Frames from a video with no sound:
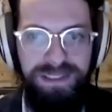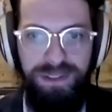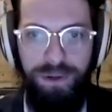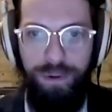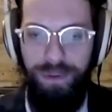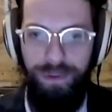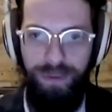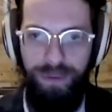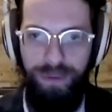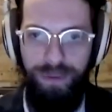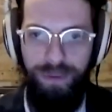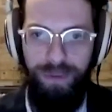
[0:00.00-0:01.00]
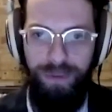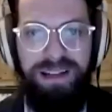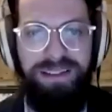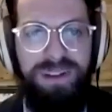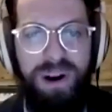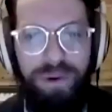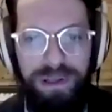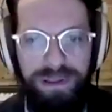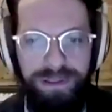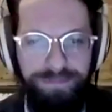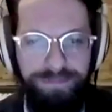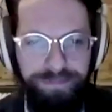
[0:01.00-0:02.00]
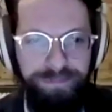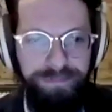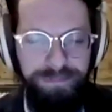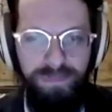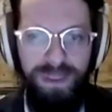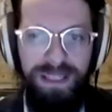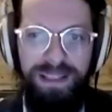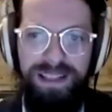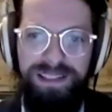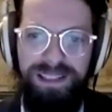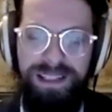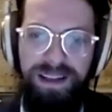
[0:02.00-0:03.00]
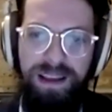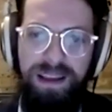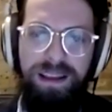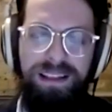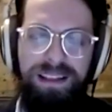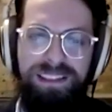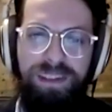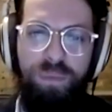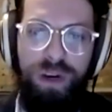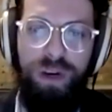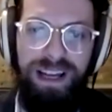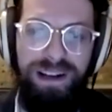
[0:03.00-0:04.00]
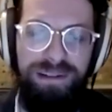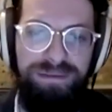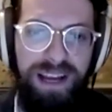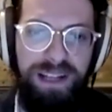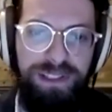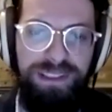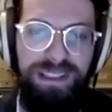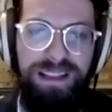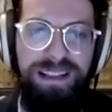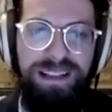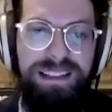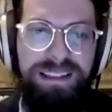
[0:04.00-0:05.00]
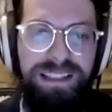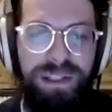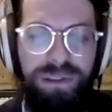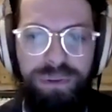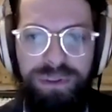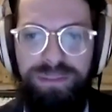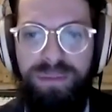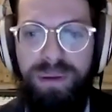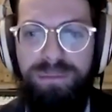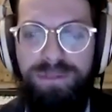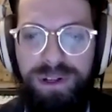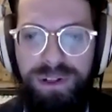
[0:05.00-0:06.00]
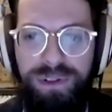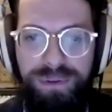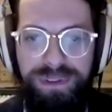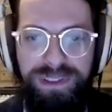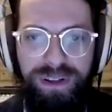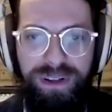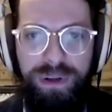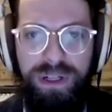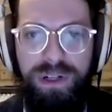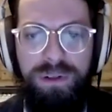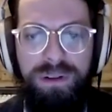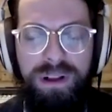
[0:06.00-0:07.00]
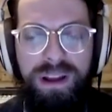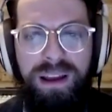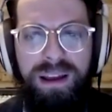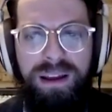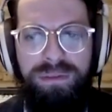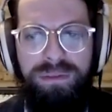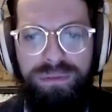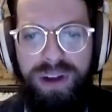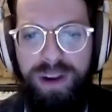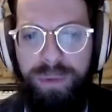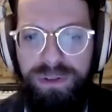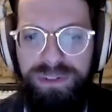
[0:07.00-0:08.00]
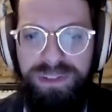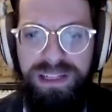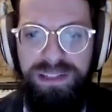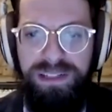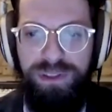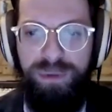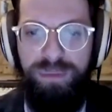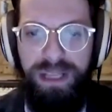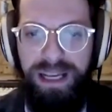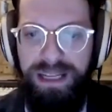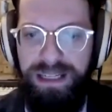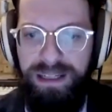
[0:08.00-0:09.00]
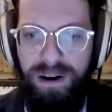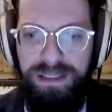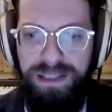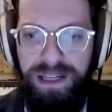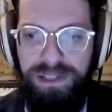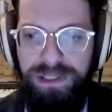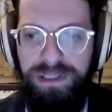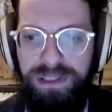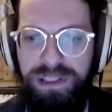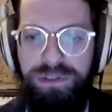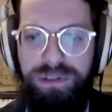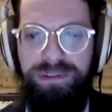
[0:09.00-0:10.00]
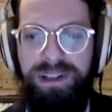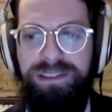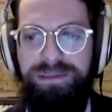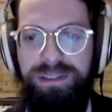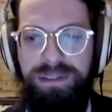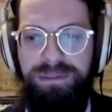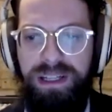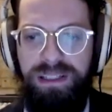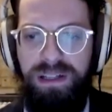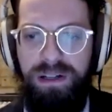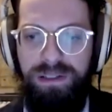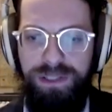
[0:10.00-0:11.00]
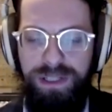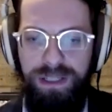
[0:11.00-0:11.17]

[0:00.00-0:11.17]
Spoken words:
And so the premise to kind of start with is a somewhat out of fashion thinker, Lewis Mumford, who was a critical for environmental studies, urban planning, architecture, and history and philosophy of technology.